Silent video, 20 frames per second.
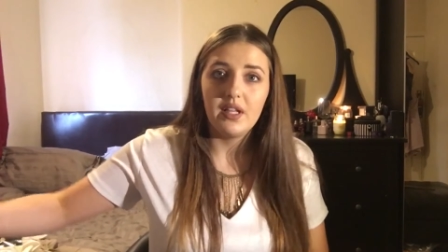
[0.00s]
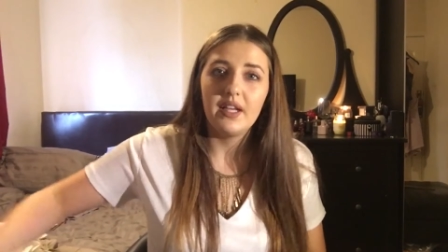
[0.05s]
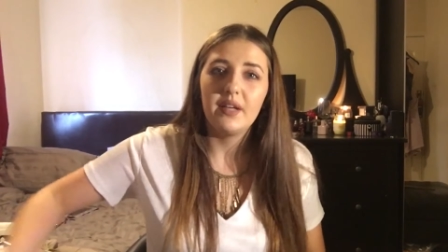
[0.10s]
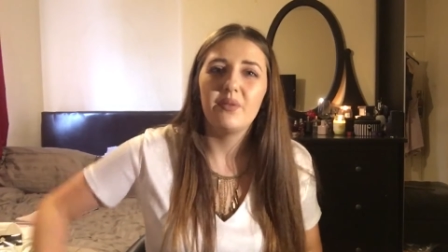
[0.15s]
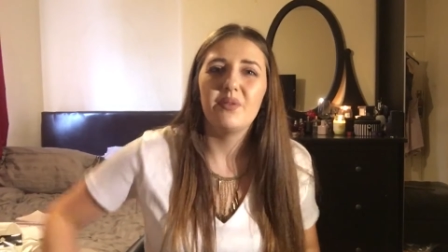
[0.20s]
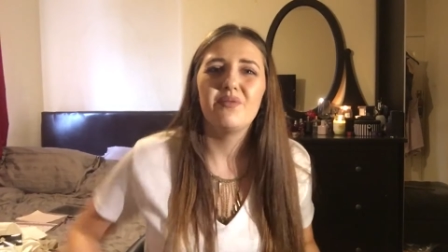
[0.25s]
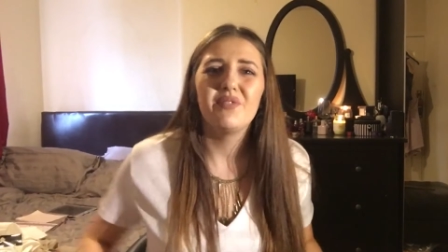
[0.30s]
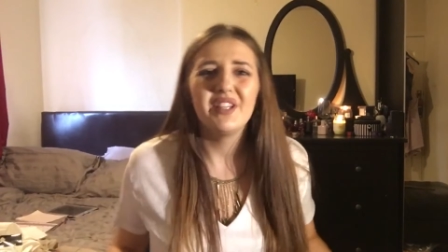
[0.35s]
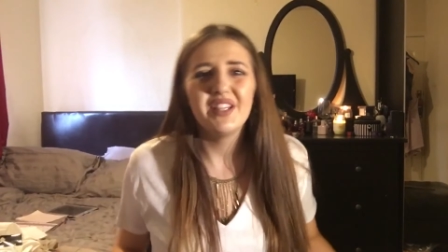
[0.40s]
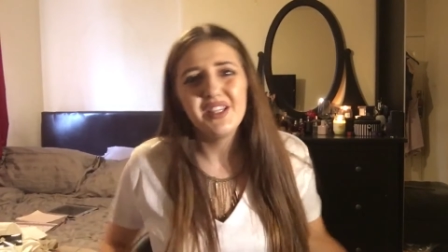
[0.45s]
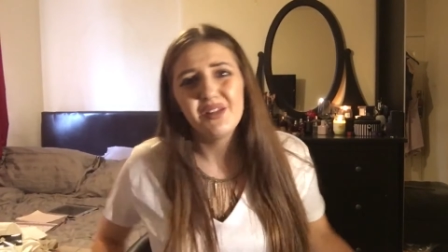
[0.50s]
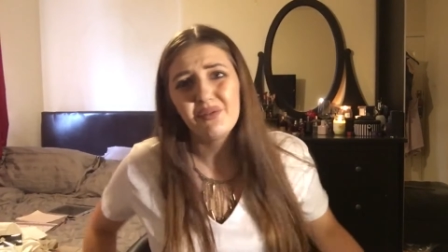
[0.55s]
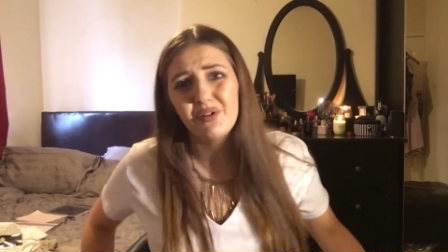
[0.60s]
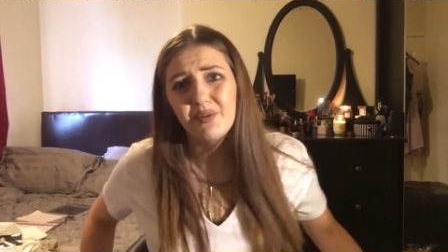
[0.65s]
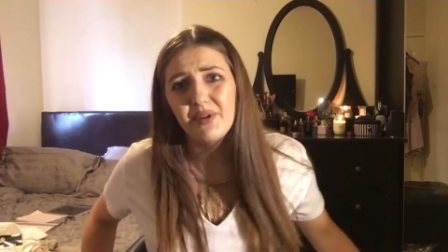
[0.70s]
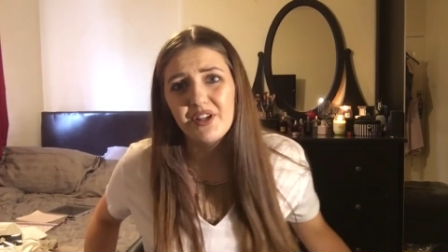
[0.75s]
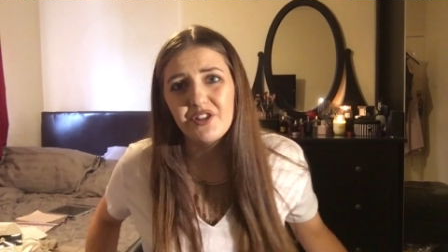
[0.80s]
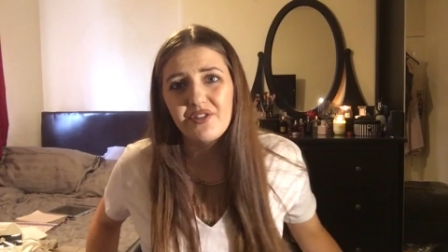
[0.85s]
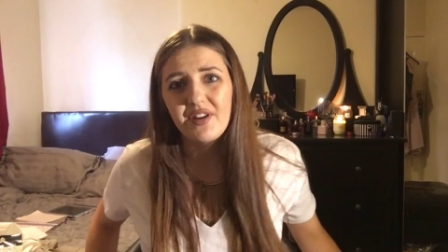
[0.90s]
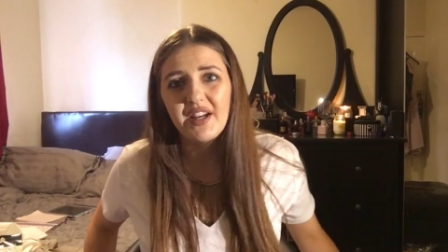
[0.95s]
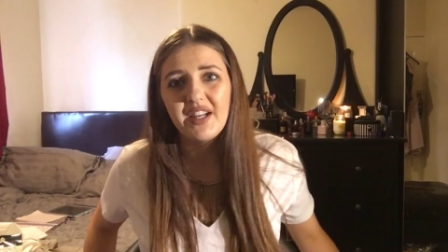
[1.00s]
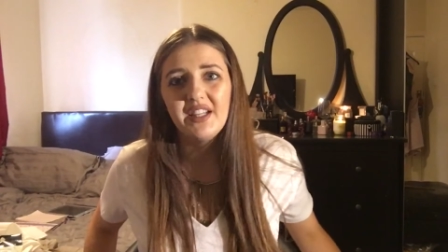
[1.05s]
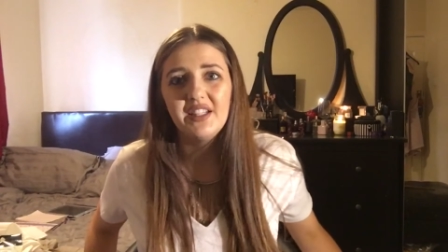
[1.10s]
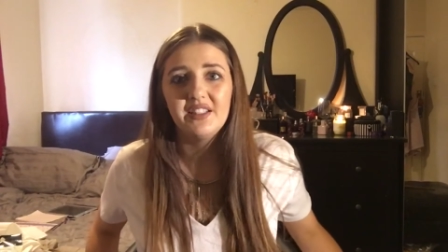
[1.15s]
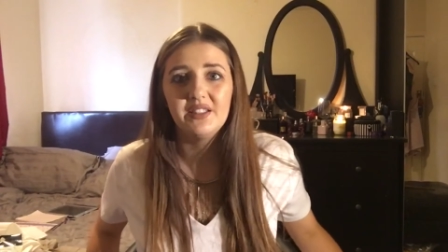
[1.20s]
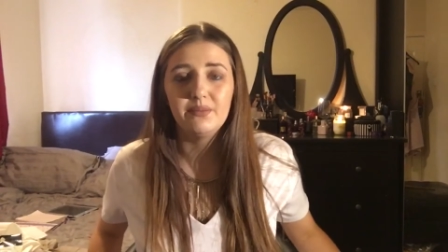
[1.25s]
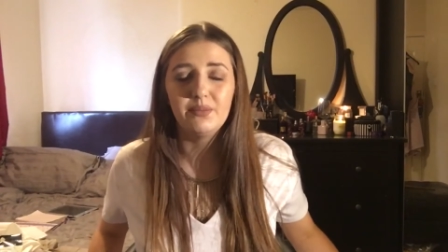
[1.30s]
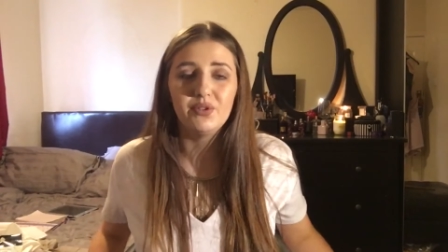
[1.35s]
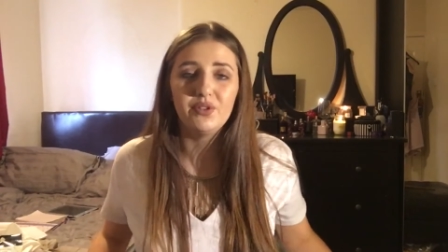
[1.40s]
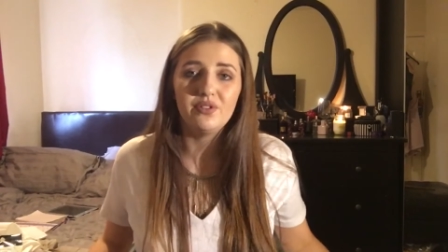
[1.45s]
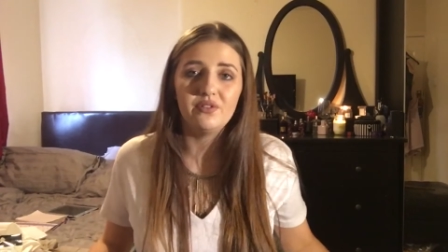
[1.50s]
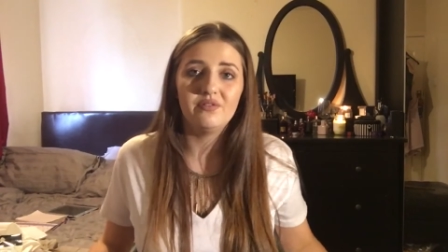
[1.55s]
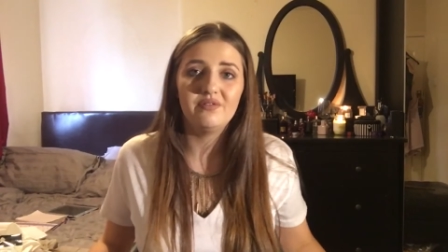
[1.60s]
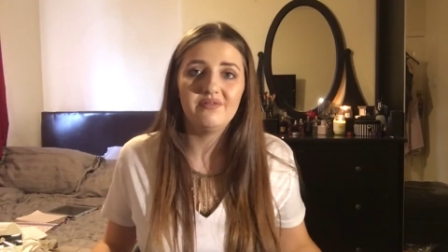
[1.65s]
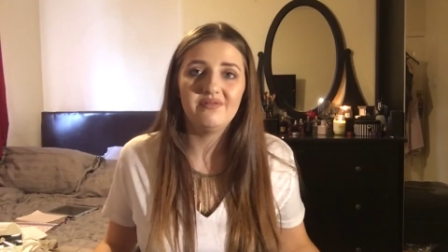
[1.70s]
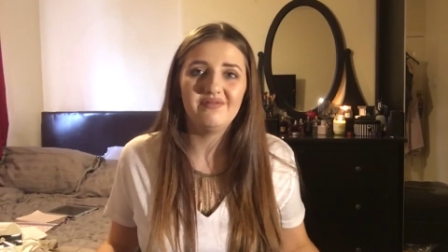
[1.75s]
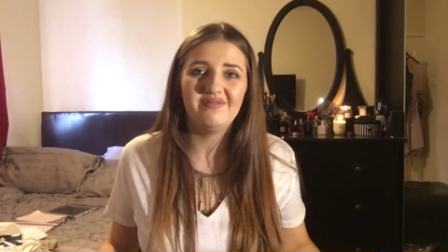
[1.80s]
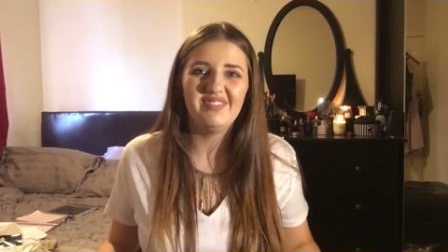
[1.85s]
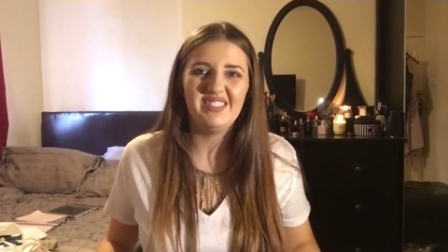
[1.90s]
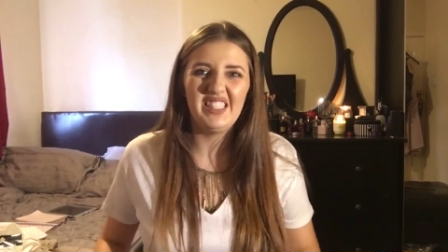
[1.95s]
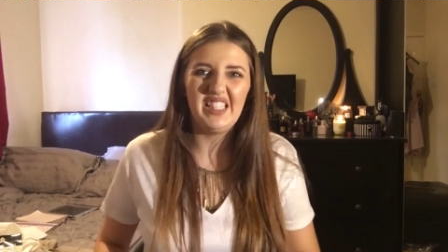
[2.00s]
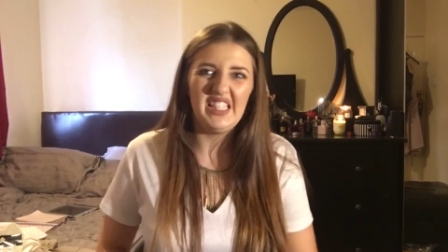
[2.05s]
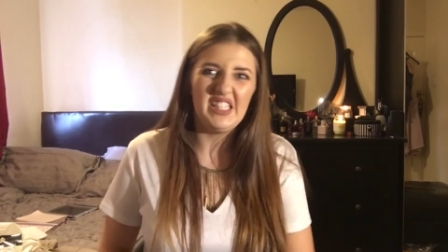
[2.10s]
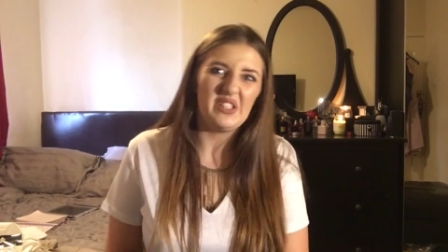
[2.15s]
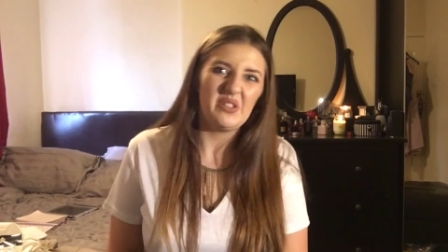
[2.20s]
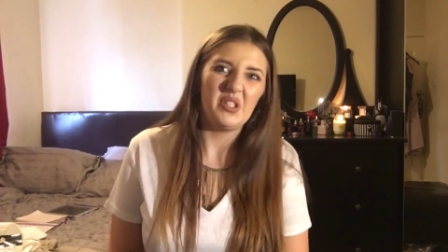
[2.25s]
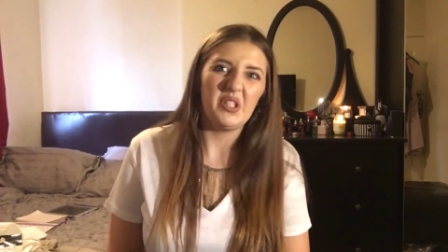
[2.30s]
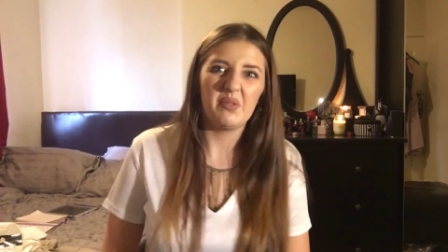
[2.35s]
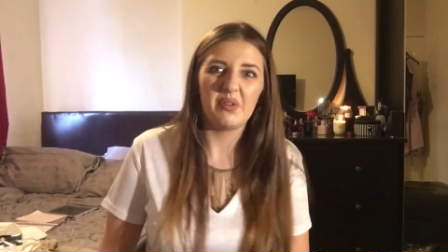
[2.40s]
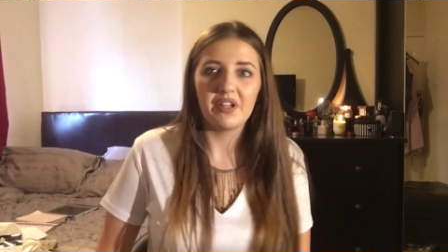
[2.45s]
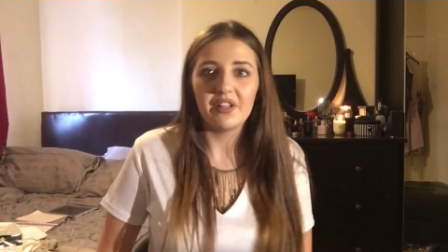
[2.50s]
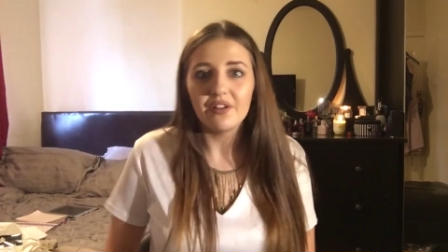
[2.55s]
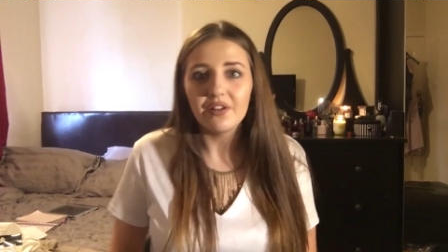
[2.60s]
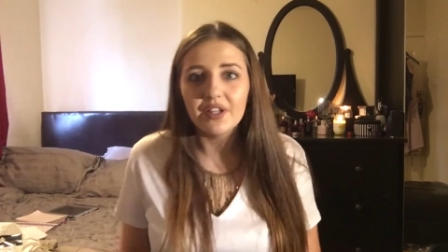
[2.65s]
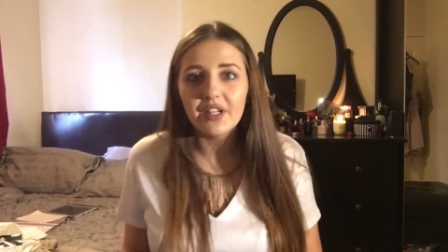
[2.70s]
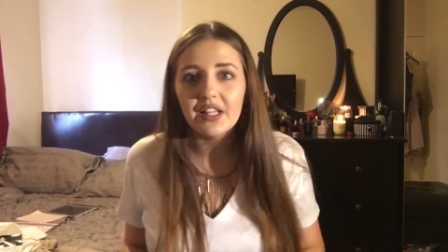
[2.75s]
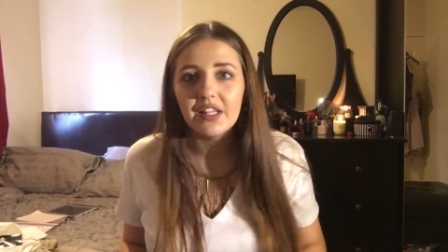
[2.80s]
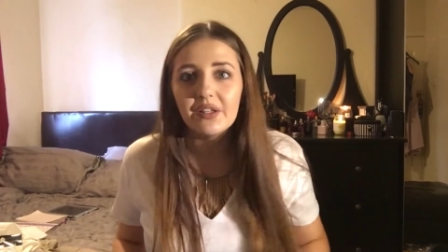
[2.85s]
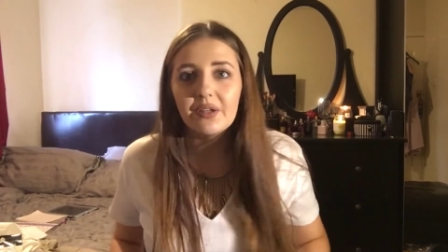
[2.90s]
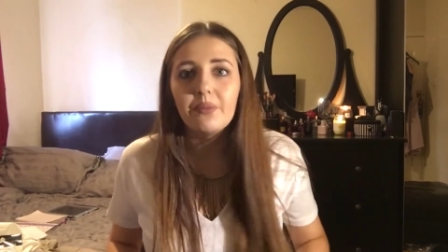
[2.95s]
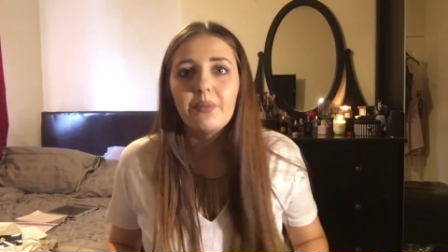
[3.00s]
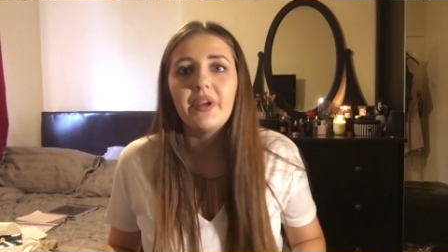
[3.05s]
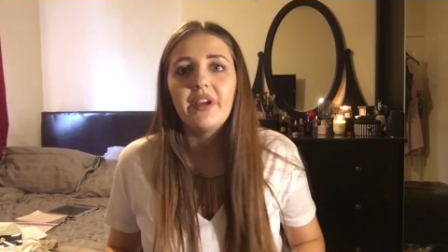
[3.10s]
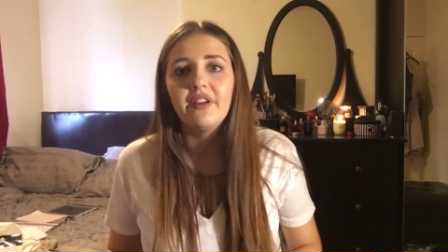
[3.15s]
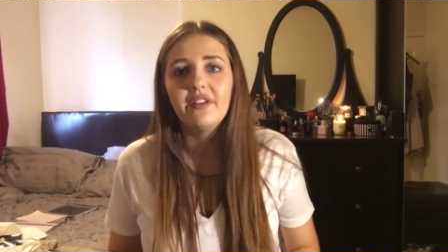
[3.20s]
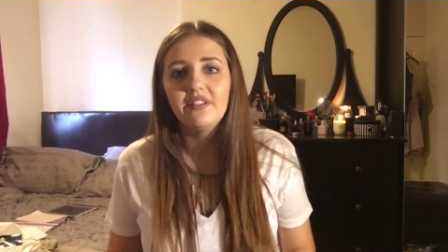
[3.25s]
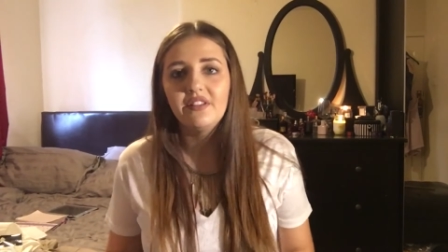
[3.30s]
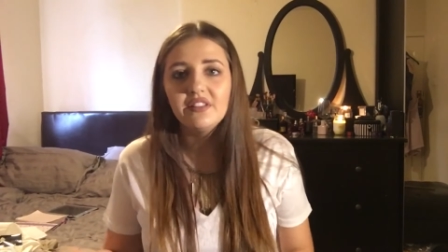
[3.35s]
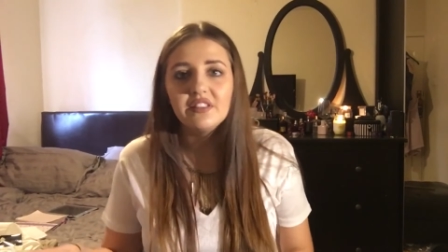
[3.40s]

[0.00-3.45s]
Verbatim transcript: Like when really you want to wear trackies but you, you want to look a little bit,